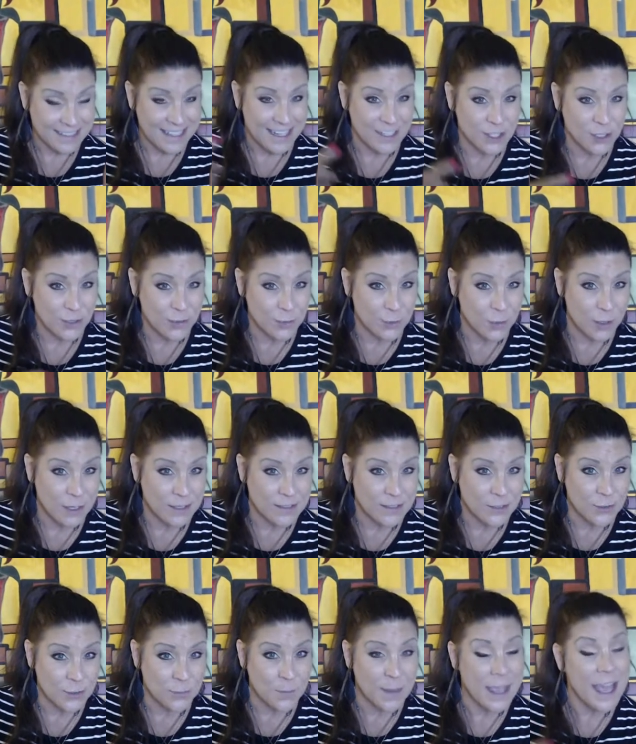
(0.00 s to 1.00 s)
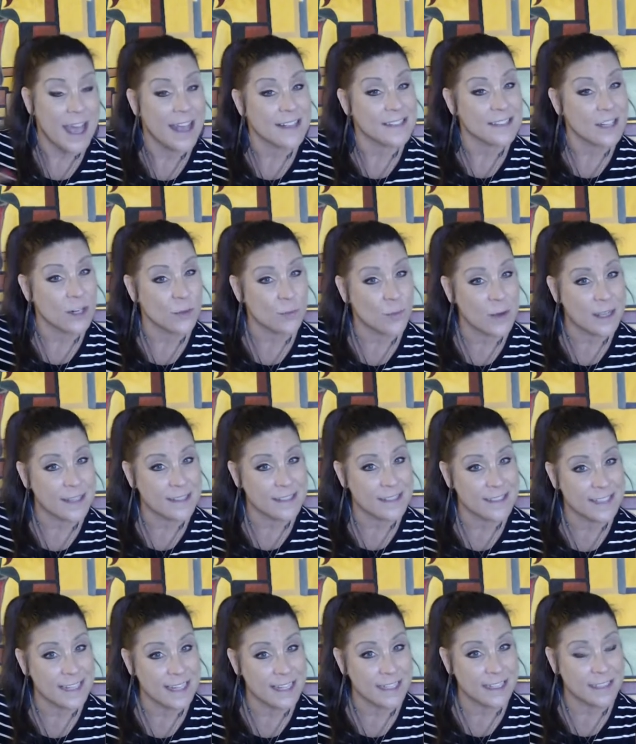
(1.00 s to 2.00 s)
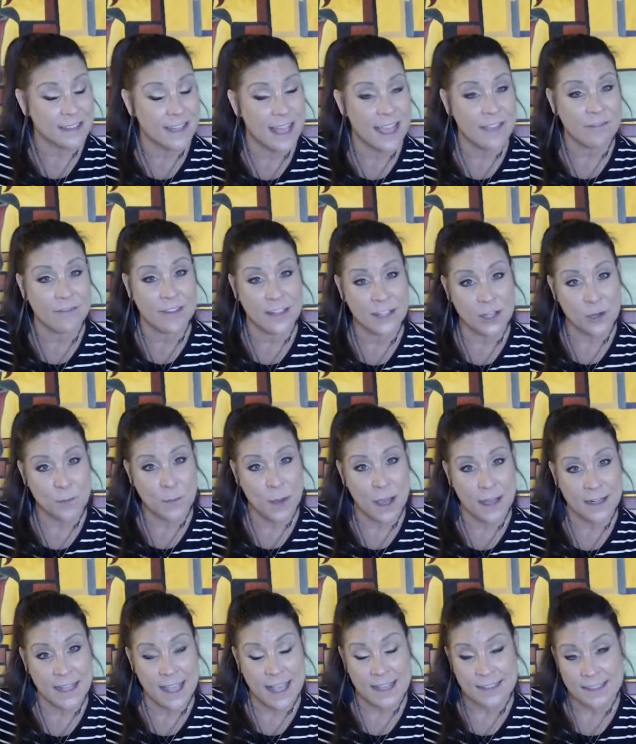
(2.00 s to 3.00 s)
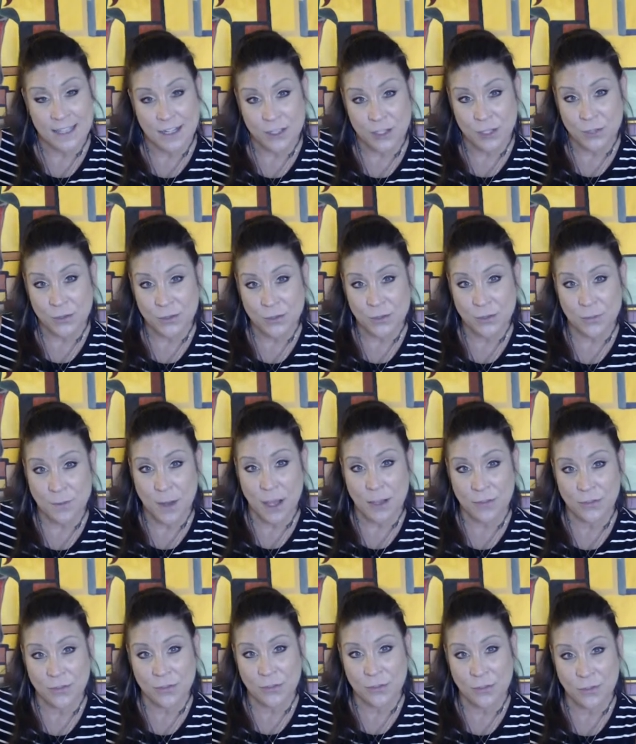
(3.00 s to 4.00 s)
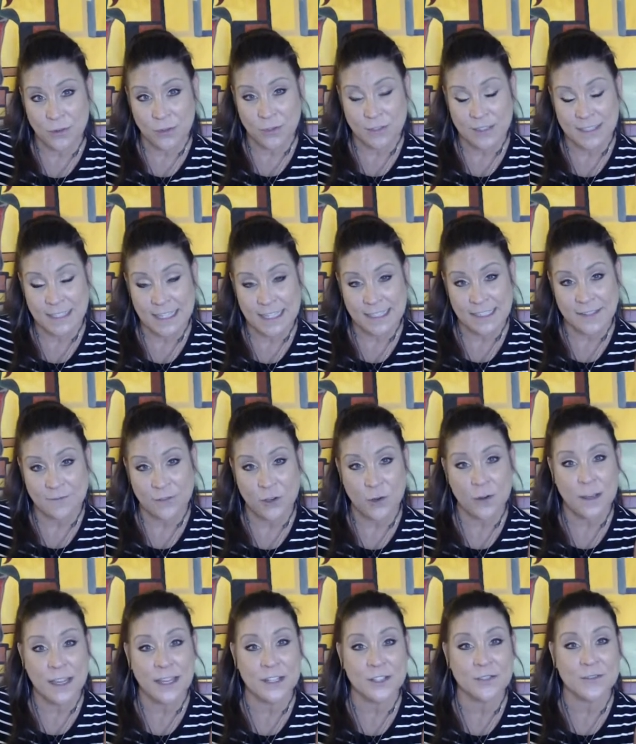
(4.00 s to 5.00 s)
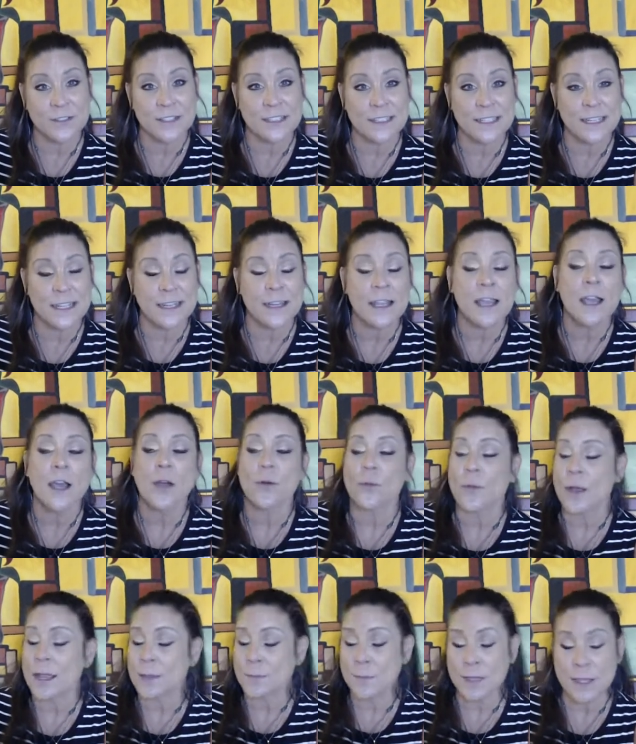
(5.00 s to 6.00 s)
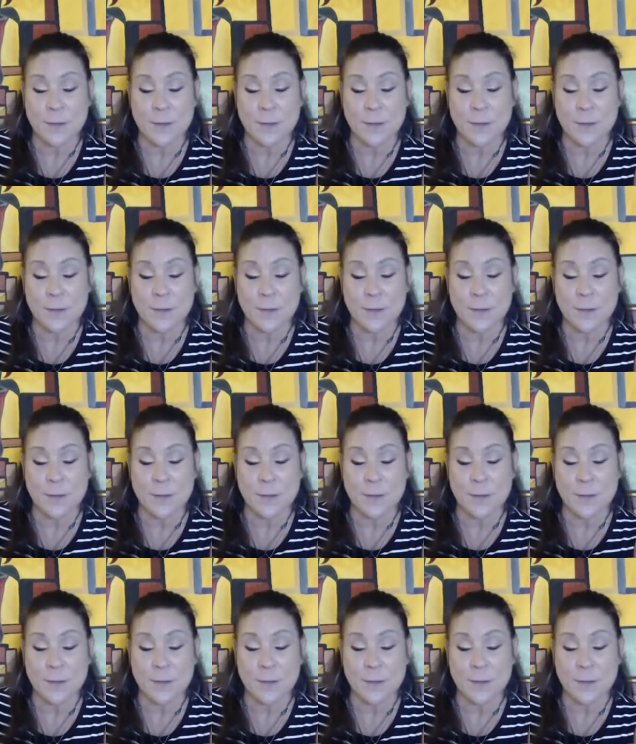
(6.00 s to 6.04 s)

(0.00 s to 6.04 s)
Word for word: I do a Zoom cast on Wednesday and a live video podcast on YouTube on Thursdays. If you're interested, write me